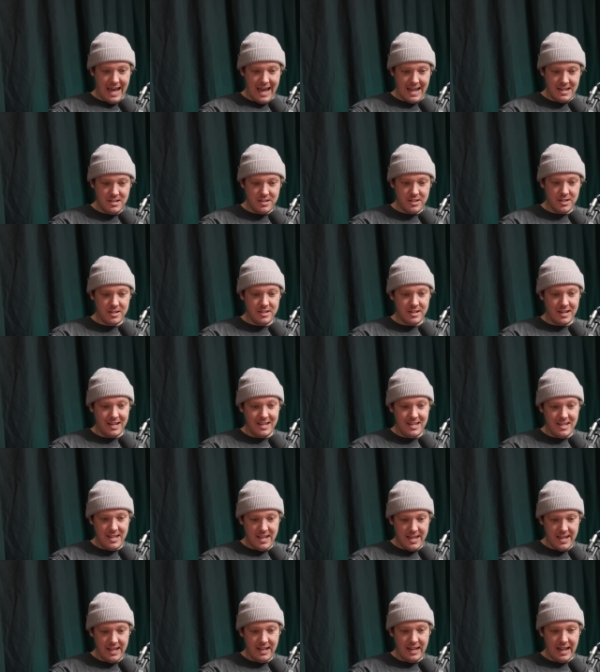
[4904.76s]
ended a
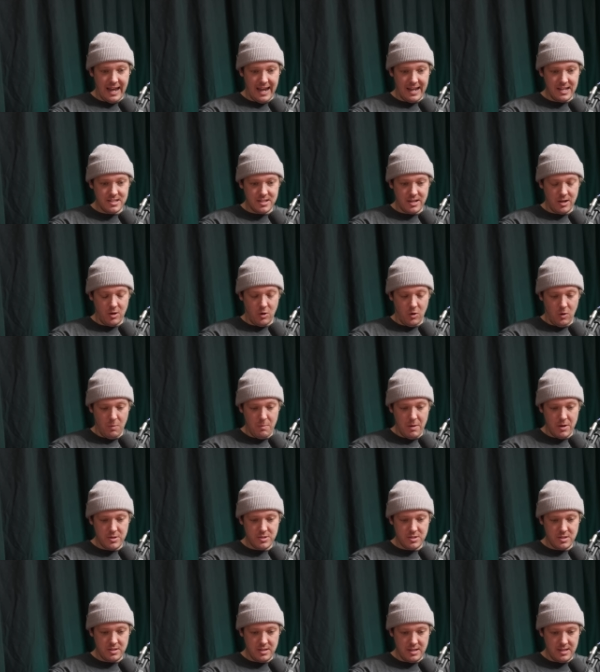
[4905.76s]
year later,
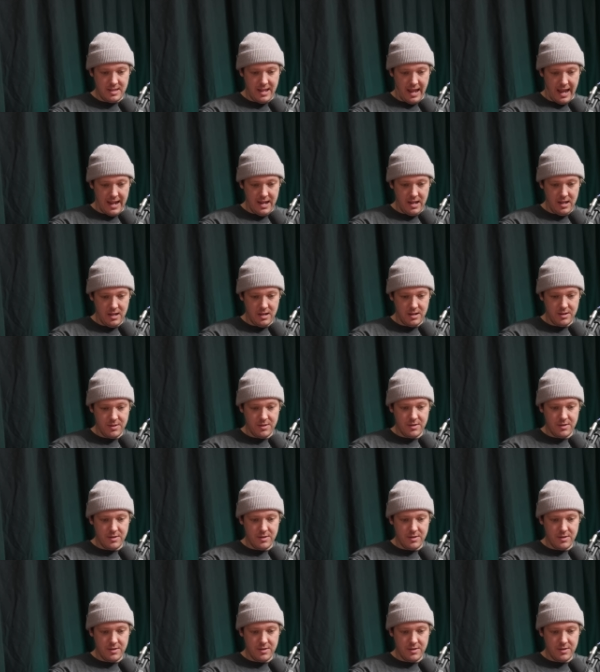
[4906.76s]
almost to the day,